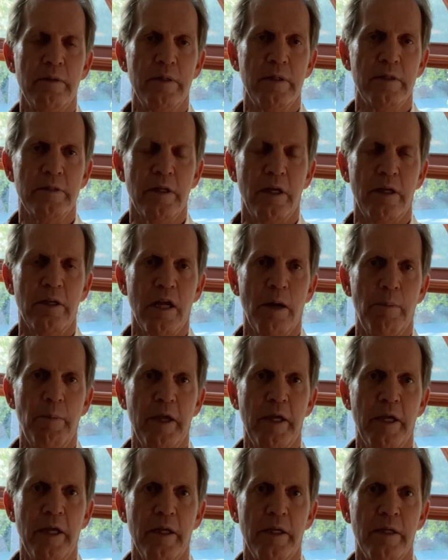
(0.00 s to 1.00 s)
sun
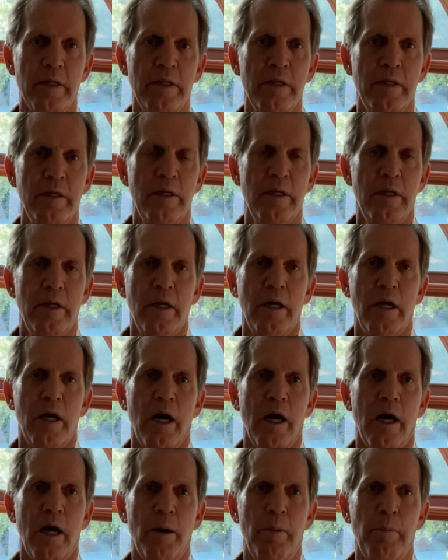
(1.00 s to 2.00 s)
coming in,
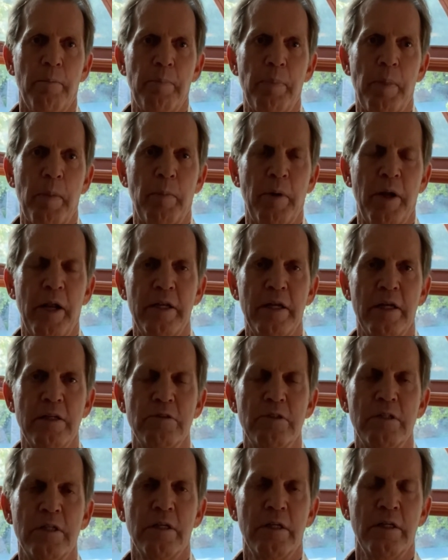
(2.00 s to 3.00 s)
but it
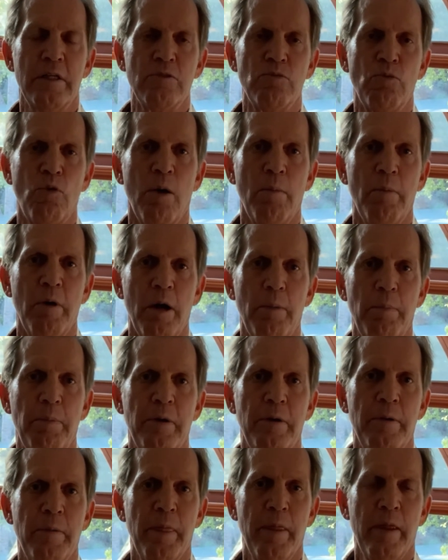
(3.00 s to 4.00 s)
does warm up,
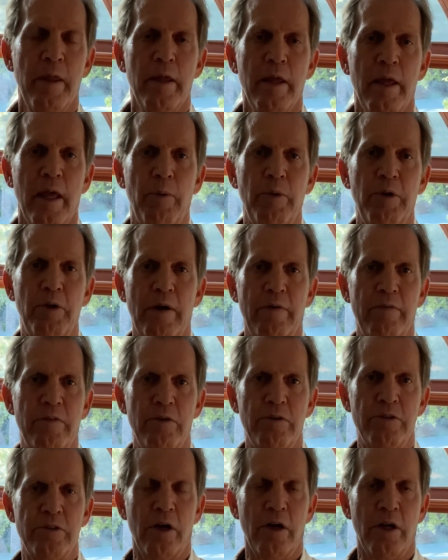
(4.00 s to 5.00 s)
and we do have to
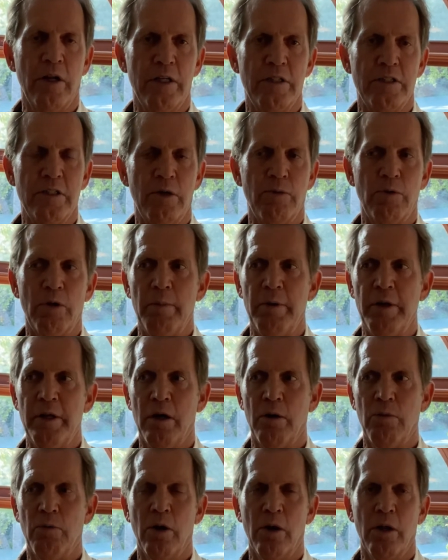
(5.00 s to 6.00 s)
use air conditioning when I'm in
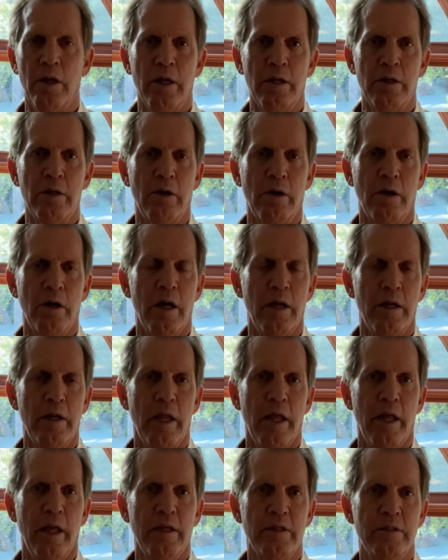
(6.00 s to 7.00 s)
here working during hot
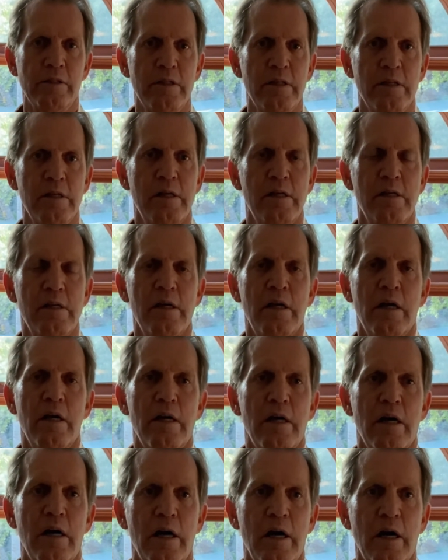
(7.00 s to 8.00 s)
days.
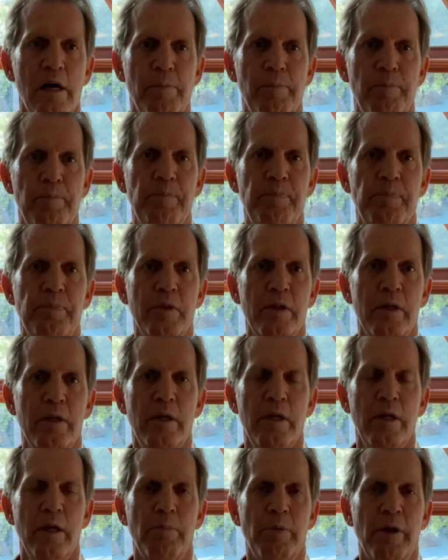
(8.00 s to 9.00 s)

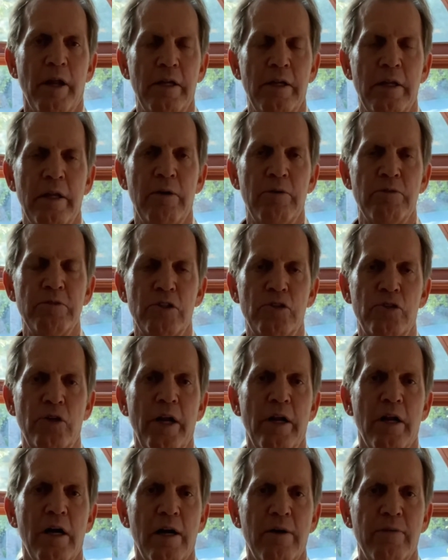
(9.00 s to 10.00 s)
But it was a
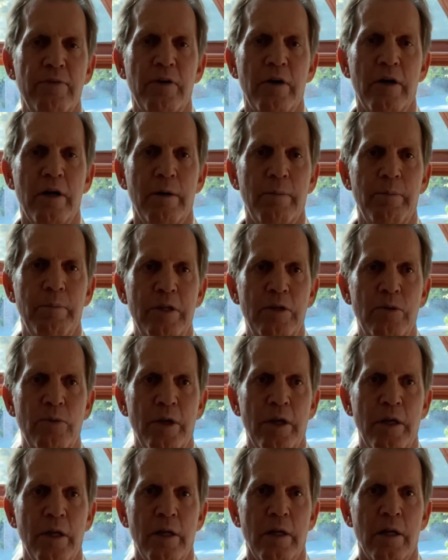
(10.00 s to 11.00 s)
trade-off
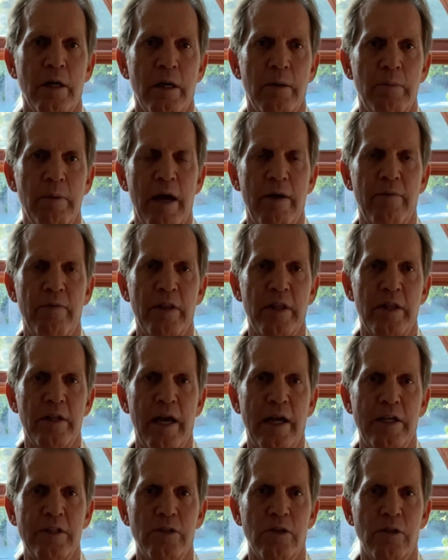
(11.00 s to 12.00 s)
between having the
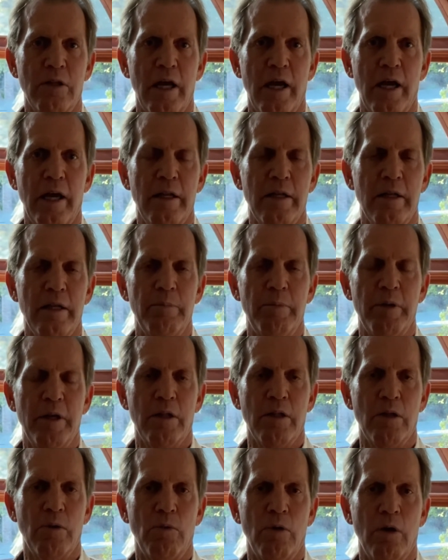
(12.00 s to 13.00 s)
natural light and being
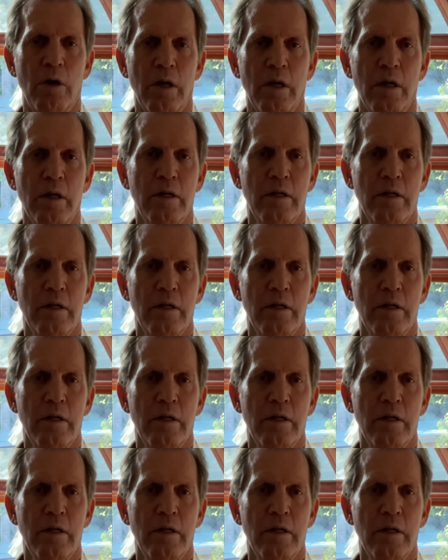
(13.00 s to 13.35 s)
able to work